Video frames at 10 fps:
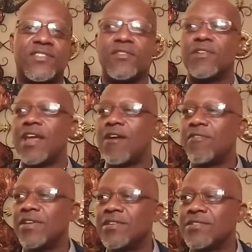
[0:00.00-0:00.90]
certain
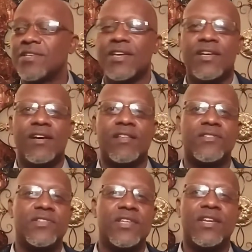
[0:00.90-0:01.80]
areas of the
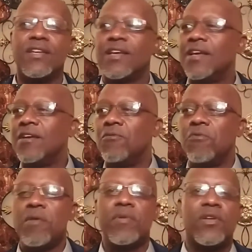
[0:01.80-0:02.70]
city.
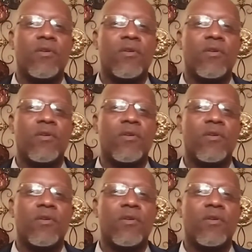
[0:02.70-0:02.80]
Women